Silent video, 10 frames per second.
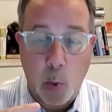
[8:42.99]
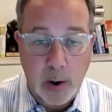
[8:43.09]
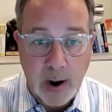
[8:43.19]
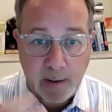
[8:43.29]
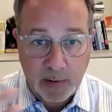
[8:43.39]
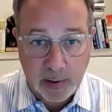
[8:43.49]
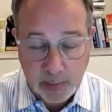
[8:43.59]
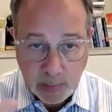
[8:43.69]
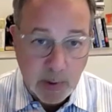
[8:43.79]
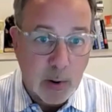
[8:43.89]
whenever
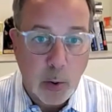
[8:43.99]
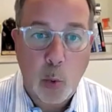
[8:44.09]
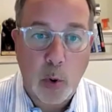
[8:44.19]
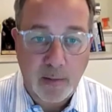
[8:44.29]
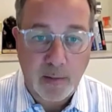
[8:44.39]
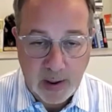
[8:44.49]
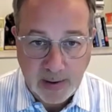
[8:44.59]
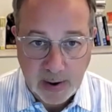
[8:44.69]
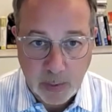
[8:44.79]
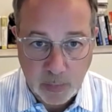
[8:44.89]
and wherever that
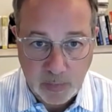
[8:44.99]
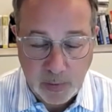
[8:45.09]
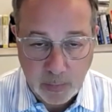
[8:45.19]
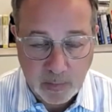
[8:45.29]
data was used.